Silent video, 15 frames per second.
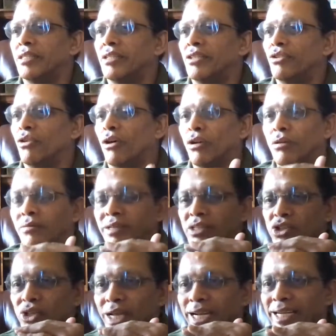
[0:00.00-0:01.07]
You always
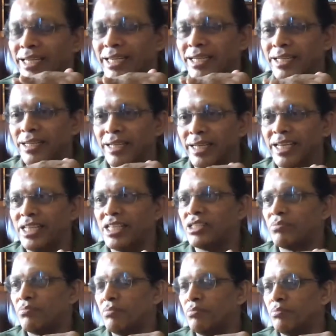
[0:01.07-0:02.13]
chant at a nice
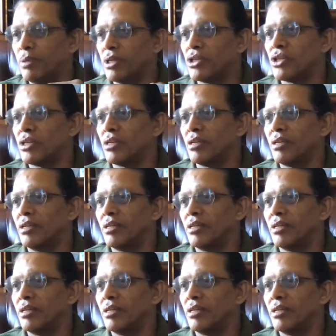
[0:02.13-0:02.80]
pitch.